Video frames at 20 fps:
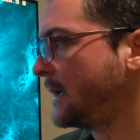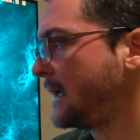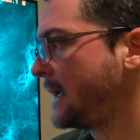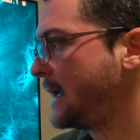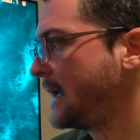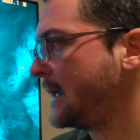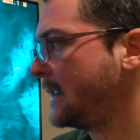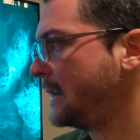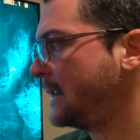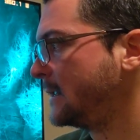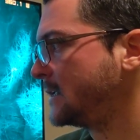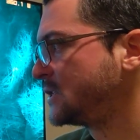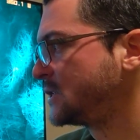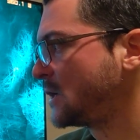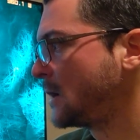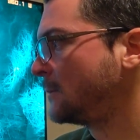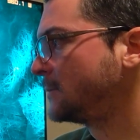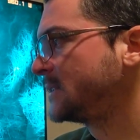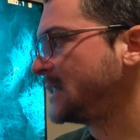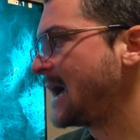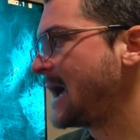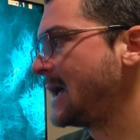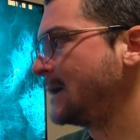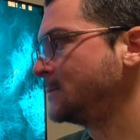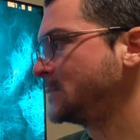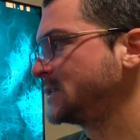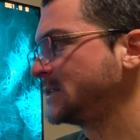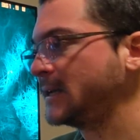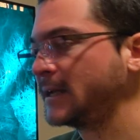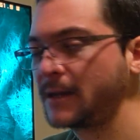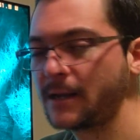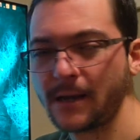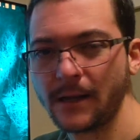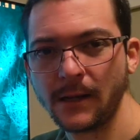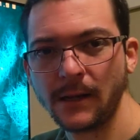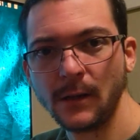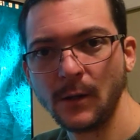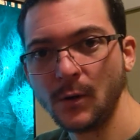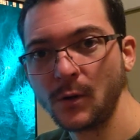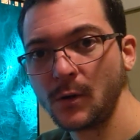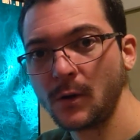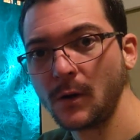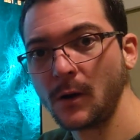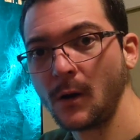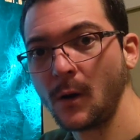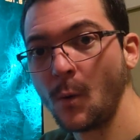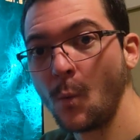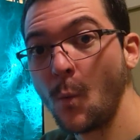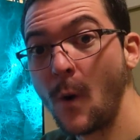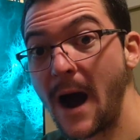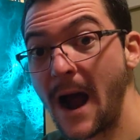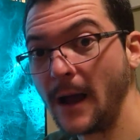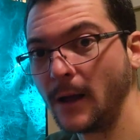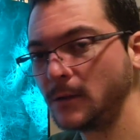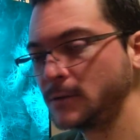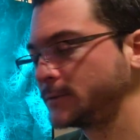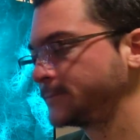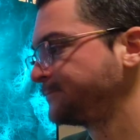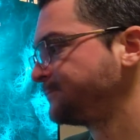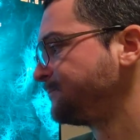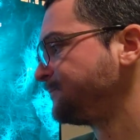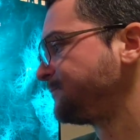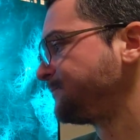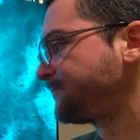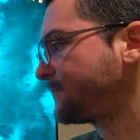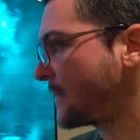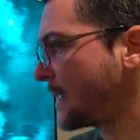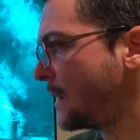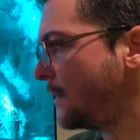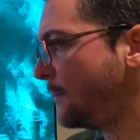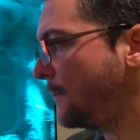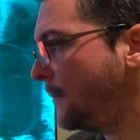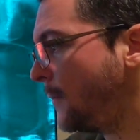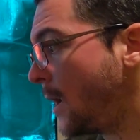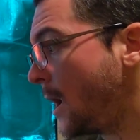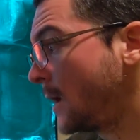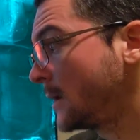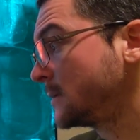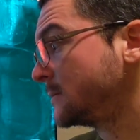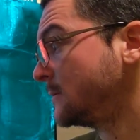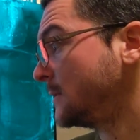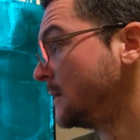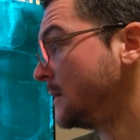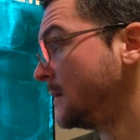and sometimes it can look a uh, while but